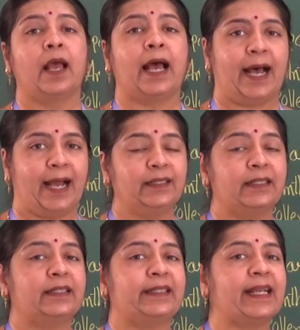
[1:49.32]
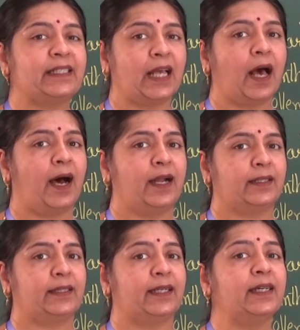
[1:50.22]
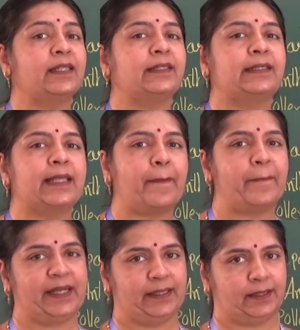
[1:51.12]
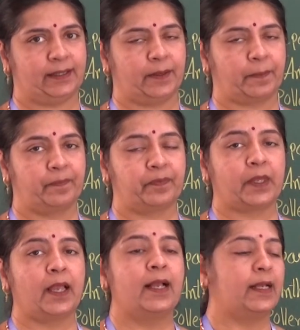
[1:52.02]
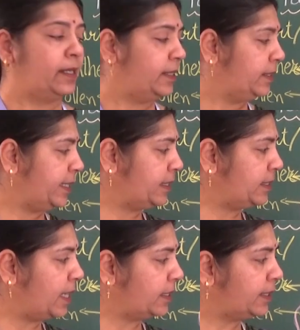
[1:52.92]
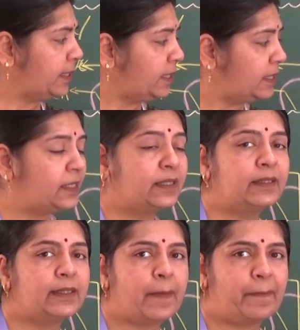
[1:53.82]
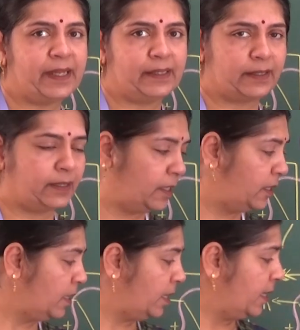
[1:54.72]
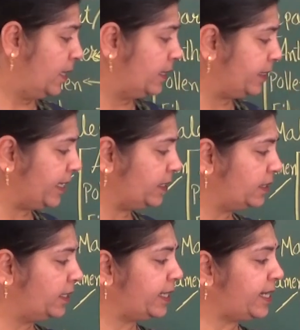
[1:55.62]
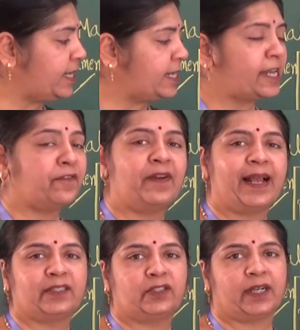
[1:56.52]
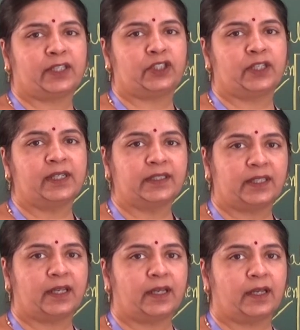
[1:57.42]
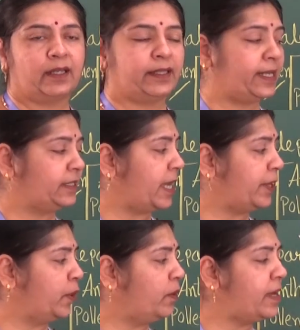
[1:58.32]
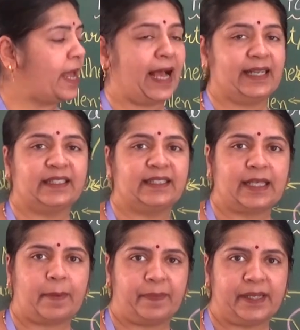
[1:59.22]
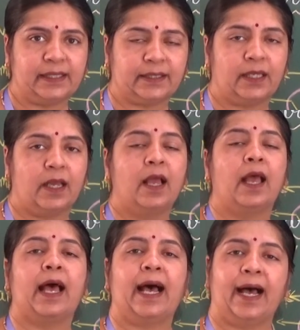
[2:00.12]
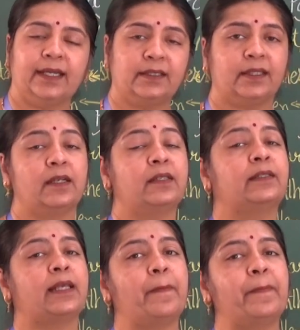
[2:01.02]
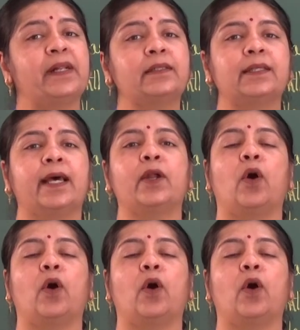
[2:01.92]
and these are the sepals. These are the sepals. These green leaf-like structures, these are known as sepals, and sepals are